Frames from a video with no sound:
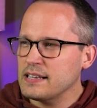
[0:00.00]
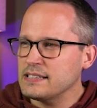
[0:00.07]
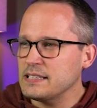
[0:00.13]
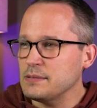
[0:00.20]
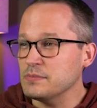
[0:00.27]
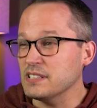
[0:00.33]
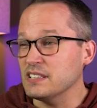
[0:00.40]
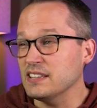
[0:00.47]

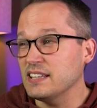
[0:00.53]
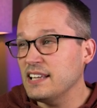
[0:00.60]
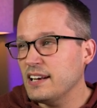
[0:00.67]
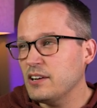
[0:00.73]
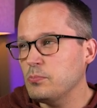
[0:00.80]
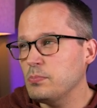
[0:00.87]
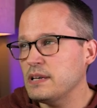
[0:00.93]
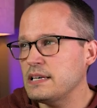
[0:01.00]
seems a
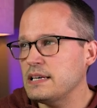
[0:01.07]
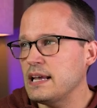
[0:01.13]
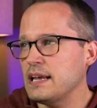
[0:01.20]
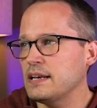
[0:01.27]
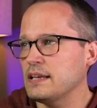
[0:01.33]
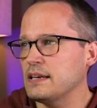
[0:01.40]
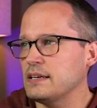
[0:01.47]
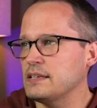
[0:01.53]
little bit
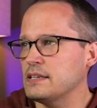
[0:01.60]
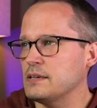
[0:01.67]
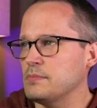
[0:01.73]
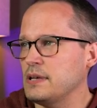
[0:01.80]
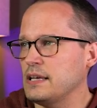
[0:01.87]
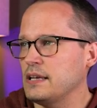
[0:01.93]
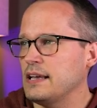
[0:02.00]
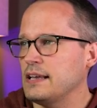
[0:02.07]
dated to
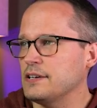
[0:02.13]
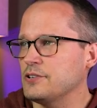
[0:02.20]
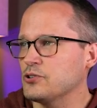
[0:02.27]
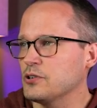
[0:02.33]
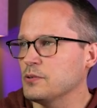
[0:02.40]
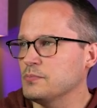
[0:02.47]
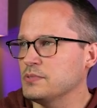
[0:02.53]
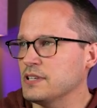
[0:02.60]
me in
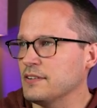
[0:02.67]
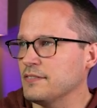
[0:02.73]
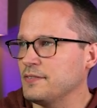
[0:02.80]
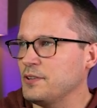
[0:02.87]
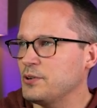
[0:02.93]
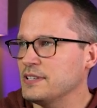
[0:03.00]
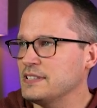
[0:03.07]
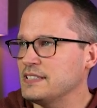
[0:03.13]
terms of,
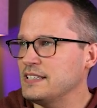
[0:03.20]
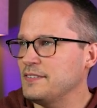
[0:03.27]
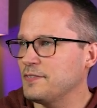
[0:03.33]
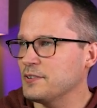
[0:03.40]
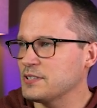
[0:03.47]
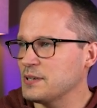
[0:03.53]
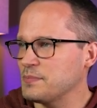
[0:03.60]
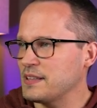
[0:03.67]
you can see
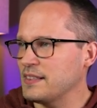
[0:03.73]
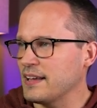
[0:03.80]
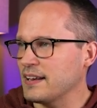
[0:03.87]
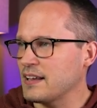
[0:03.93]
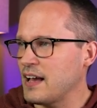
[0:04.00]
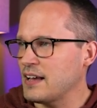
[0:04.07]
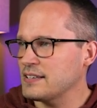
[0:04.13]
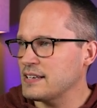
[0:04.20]
for something like
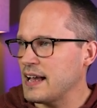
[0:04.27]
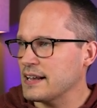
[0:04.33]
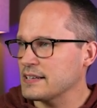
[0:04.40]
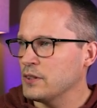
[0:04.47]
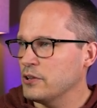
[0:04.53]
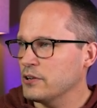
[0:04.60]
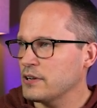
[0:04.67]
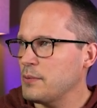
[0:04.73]

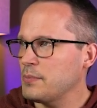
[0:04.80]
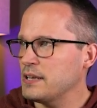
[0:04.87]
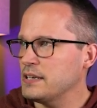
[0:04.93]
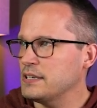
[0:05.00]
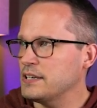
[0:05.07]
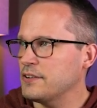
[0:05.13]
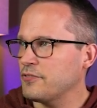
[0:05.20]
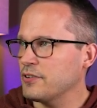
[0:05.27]
contacts, look how many
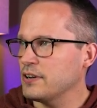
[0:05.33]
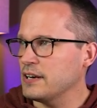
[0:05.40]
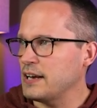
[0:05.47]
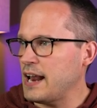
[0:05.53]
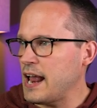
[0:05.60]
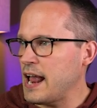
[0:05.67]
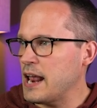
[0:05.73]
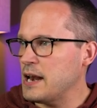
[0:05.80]
different
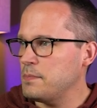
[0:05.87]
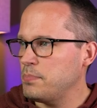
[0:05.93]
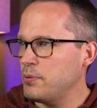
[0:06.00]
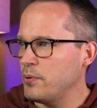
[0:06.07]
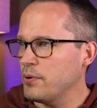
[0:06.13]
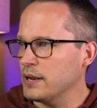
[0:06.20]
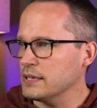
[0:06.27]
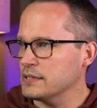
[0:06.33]

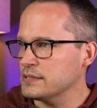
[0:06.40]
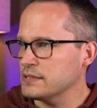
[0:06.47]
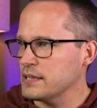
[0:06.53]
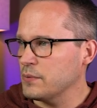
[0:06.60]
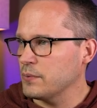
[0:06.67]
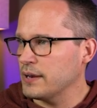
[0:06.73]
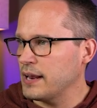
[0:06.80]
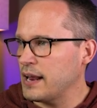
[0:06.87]
endpoints
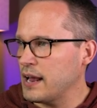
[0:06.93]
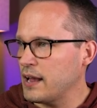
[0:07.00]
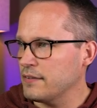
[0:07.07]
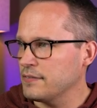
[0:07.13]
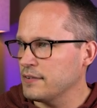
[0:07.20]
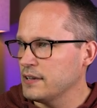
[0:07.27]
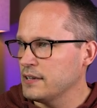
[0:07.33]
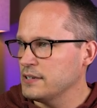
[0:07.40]
that we have
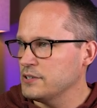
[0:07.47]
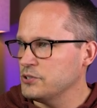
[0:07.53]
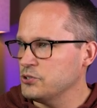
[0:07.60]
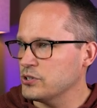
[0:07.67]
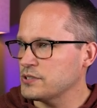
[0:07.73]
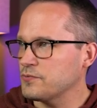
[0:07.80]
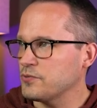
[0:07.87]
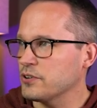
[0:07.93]

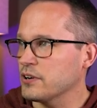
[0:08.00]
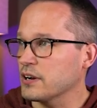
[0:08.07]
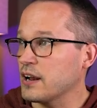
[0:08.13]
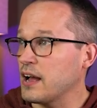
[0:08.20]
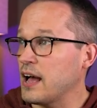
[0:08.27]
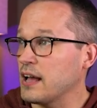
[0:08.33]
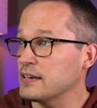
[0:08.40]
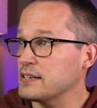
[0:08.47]
just for a
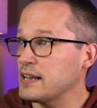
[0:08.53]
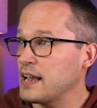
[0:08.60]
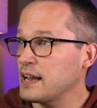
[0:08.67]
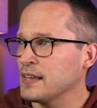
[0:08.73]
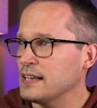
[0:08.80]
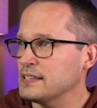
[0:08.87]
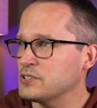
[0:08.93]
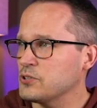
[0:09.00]
contact.
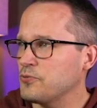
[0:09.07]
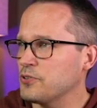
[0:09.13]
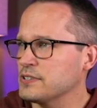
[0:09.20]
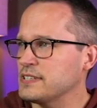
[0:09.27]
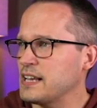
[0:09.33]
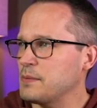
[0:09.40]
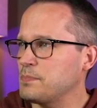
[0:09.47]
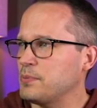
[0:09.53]
And so, for
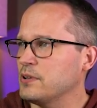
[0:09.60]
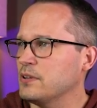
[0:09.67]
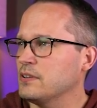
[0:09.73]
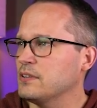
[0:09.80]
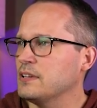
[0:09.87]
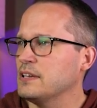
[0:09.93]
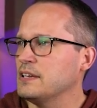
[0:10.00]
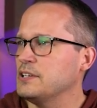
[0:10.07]

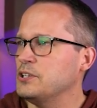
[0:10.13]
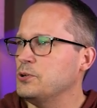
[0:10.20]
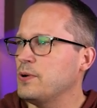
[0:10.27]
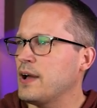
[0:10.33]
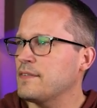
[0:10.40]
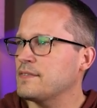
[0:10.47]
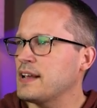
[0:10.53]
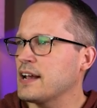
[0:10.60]
example, you
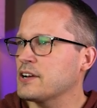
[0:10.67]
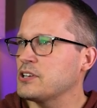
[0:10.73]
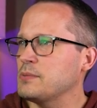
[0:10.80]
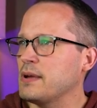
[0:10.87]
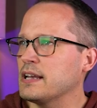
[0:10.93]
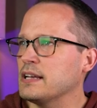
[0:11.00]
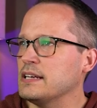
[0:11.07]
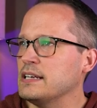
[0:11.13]
have to actually
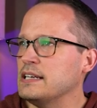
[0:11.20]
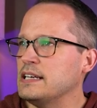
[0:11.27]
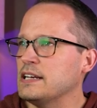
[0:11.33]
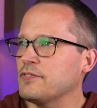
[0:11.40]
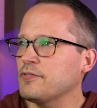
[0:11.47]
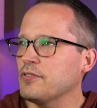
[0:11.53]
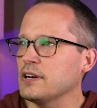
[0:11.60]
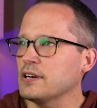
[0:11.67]
make a
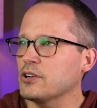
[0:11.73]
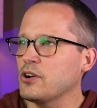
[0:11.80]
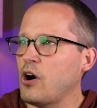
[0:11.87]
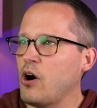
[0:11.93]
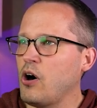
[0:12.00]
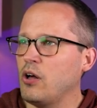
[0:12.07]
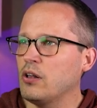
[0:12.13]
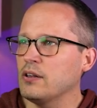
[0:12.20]
different
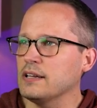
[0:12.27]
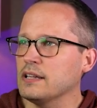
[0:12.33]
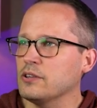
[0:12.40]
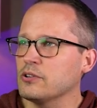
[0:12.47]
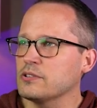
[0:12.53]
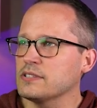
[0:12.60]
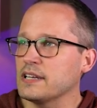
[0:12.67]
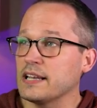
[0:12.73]
call. It
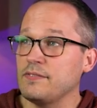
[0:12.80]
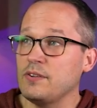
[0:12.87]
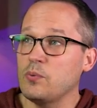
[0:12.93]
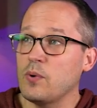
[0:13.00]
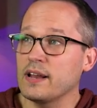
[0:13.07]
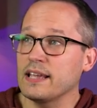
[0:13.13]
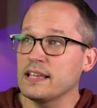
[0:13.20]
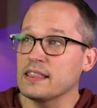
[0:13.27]
looks like if you
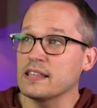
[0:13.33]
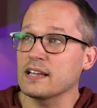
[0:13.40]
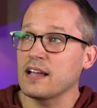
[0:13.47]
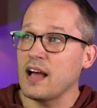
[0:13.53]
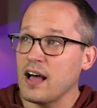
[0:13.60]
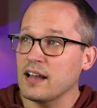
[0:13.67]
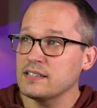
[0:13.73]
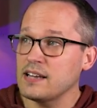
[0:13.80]
want to get the
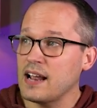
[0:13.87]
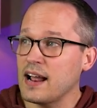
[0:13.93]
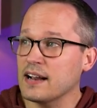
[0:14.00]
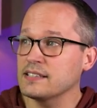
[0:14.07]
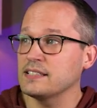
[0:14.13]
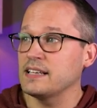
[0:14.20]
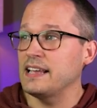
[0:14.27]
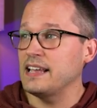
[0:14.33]

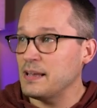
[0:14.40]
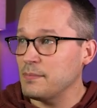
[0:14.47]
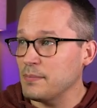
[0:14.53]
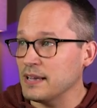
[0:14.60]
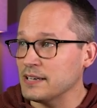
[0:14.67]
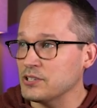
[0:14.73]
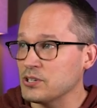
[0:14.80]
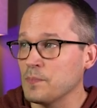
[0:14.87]
contact's
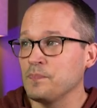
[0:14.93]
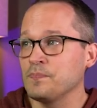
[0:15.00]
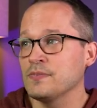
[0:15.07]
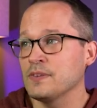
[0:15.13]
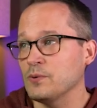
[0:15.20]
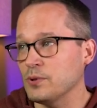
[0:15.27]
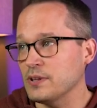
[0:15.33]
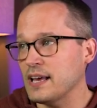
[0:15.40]
image,
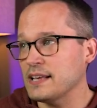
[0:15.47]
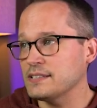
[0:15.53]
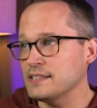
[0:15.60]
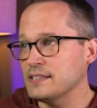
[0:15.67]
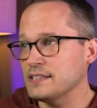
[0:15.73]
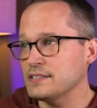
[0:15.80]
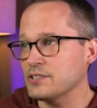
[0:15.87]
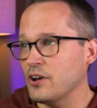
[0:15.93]
well, that's
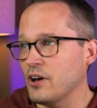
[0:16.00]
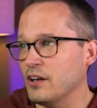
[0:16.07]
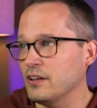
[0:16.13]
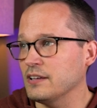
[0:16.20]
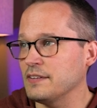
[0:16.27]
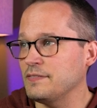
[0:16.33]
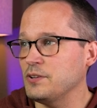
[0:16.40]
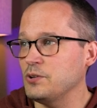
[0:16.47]
this
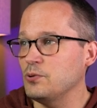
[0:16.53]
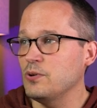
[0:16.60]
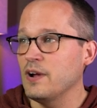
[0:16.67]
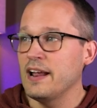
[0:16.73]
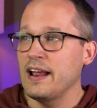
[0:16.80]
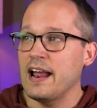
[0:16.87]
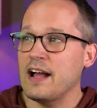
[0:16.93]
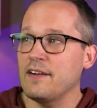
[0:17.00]
call. If you
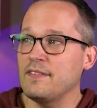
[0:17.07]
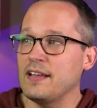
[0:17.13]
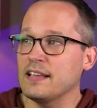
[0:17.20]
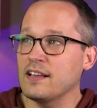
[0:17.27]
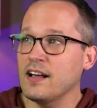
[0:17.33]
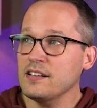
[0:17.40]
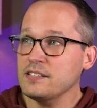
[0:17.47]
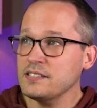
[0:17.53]
have a
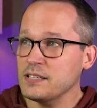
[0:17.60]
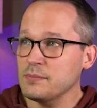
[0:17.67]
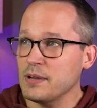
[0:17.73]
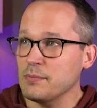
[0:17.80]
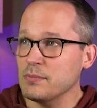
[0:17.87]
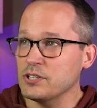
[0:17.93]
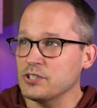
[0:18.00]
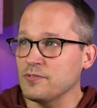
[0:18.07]
custom
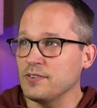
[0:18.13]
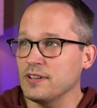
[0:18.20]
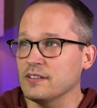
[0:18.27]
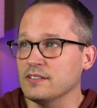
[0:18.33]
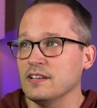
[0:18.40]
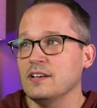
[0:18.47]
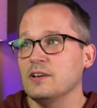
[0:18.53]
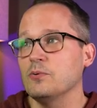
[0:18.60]
image
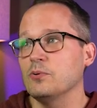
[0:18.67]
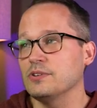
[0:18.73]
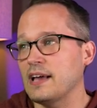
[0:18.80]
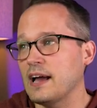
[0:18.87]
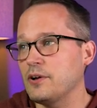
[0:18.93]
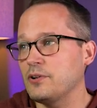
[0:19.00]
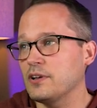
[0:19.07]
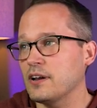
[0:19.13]
field, well,
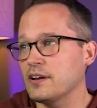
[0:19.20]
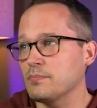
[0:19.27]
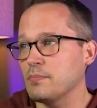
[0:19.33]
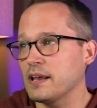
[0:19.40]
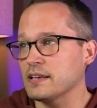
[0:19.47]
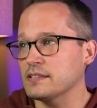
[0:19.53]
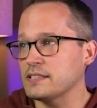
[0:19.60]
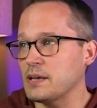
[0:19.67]
now you got to
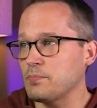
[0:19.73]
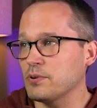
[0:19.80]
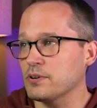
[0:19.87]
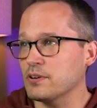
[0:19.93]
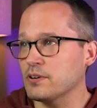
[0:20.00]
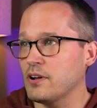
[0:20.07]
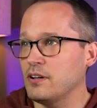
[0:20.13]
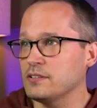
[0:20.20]
make a separate
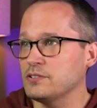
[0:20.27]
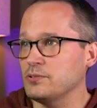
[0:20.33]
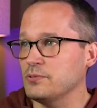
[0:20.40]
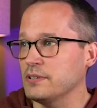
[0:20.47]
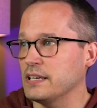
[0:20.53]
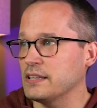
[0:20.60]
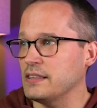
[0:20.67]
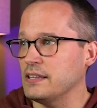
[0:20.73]
call to
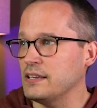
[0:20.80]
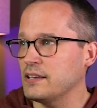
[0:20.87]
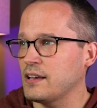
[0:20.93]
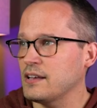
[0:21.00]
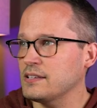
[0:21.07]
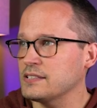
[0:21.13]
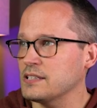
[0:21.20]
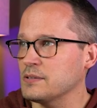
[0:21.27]
get the
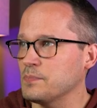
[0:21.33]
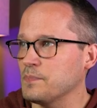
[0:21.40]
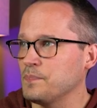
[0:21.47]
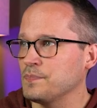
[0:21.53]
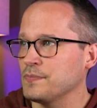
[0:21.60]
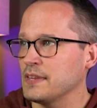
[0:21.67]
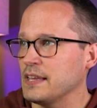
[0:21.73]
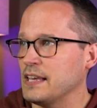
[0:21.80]
custom
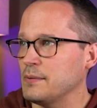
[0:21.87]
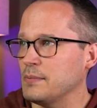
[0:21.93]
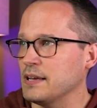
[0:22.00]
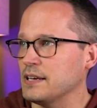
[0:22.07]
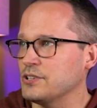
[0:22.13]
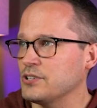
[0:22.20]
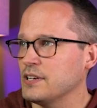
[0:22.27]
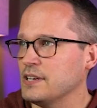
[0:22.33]

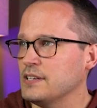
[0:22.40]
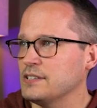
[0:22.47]
image.